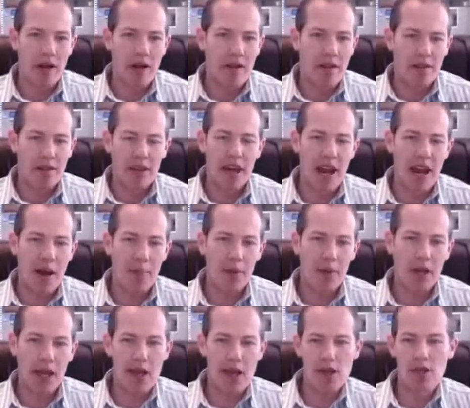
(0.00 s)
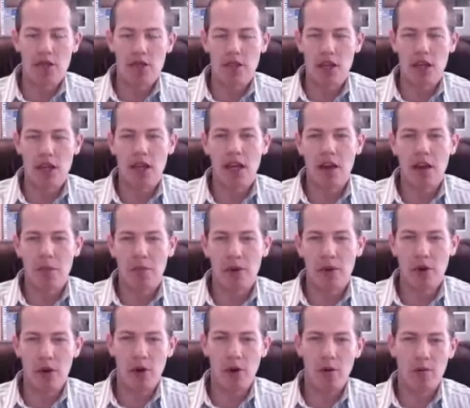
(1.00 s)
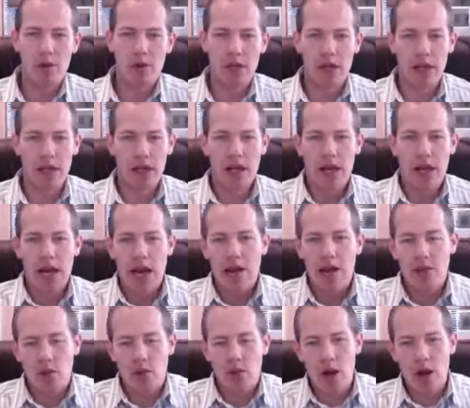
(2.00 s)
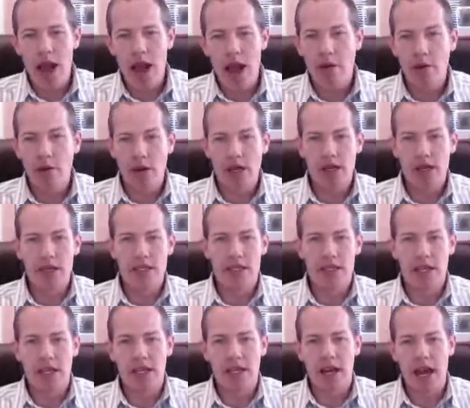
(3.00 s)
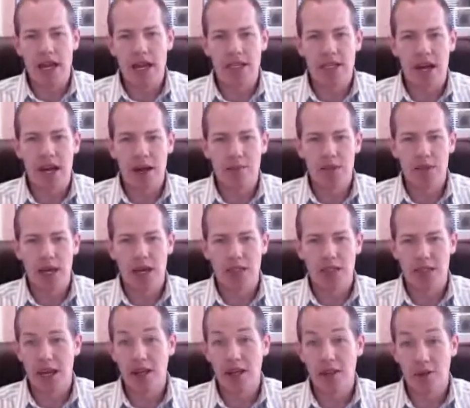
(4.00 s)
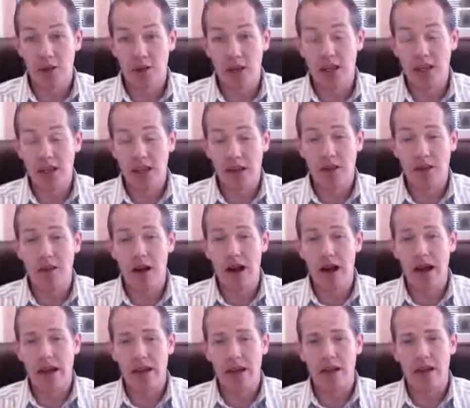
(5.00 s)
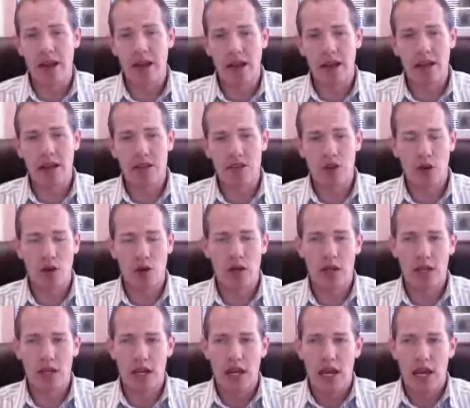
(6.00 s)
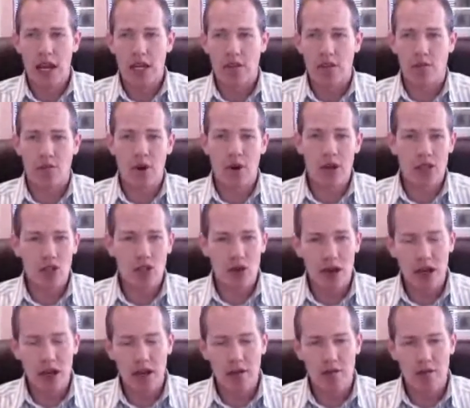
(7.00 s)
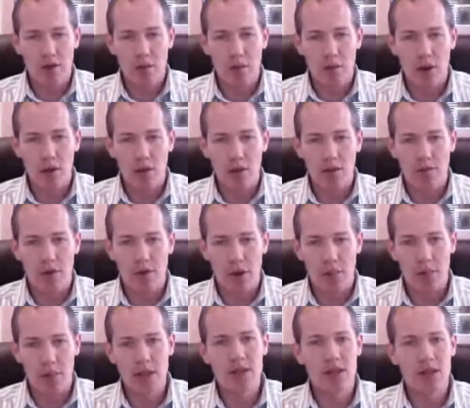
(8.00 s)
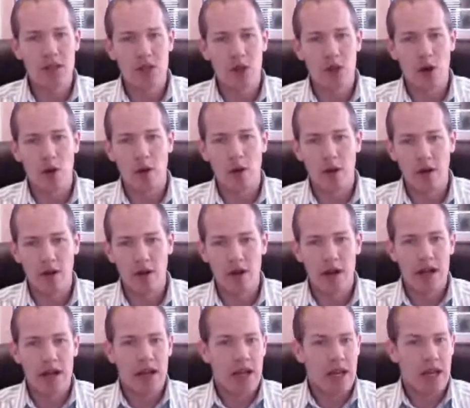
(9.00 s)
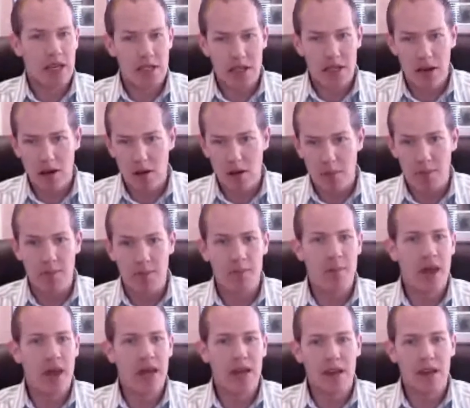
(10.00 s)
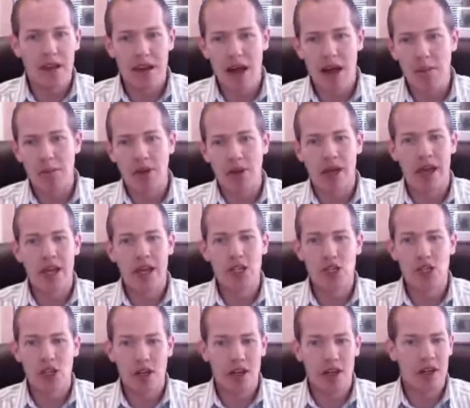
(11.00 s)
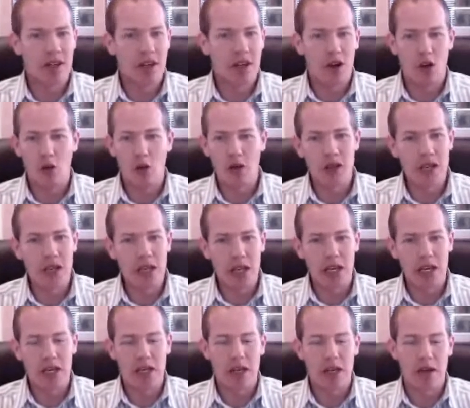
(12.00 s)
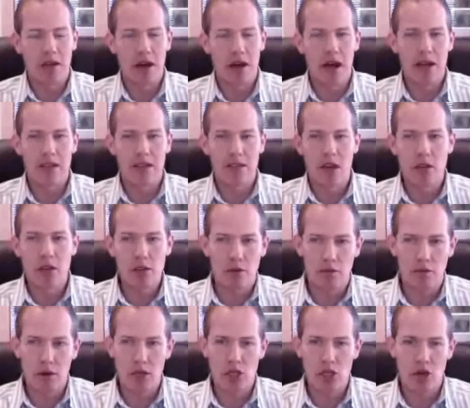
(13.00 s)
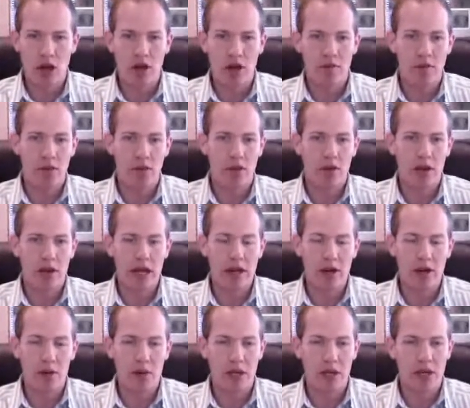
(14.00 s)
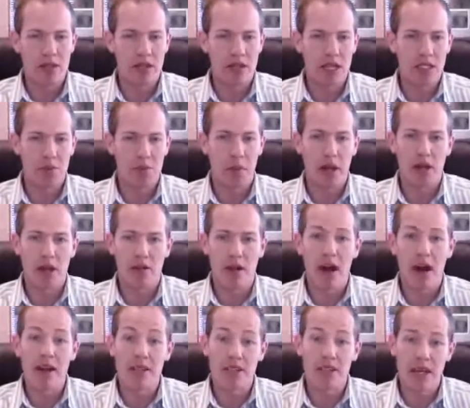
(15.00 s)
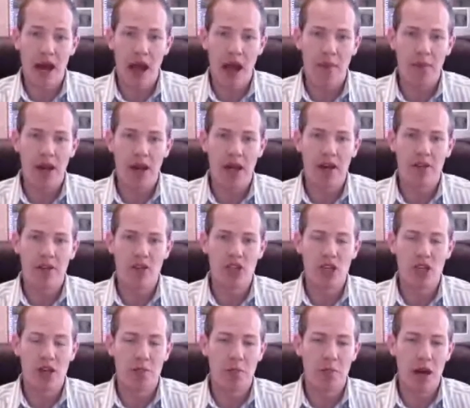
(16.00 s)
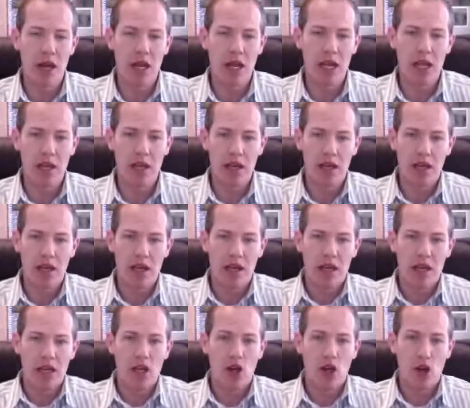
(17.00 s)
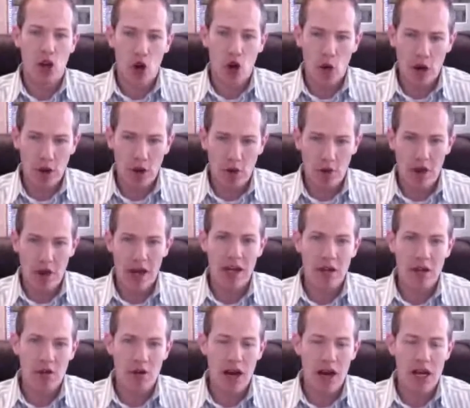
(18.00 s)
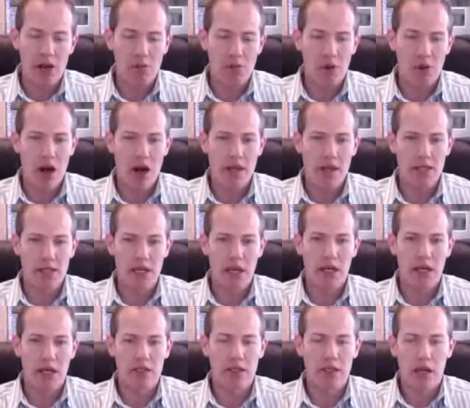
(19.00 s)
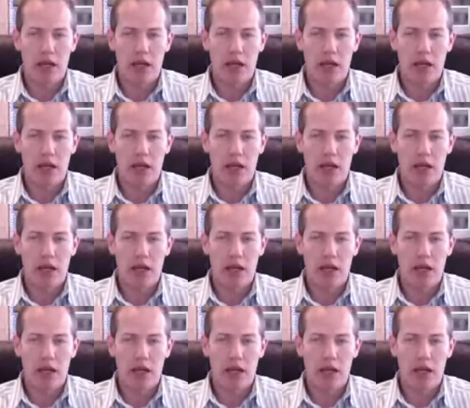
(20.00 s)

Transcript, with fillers: that that application is going to get approved. And and the reality is that nine times out of ten they're getting declined. And and so it it's frustrating for both for the business owner because they're making an application and only to get it declined. It's also frustrating for the lender because they spend a lot of time and energy and money you know, going through that underwriting process.